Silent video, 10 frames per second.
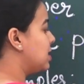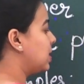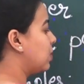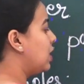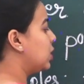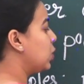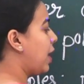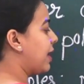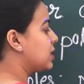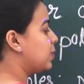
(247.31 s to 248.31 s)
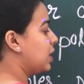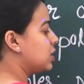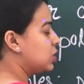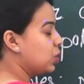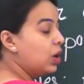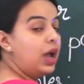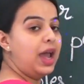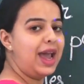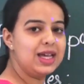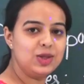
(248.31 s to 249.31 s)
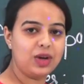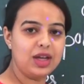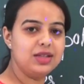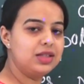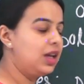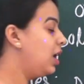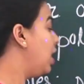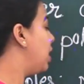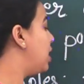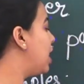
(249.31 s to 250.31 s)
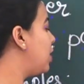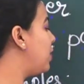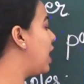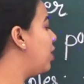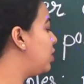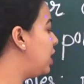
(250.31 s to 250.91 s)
is equal to x plus 2. As you can see, here we have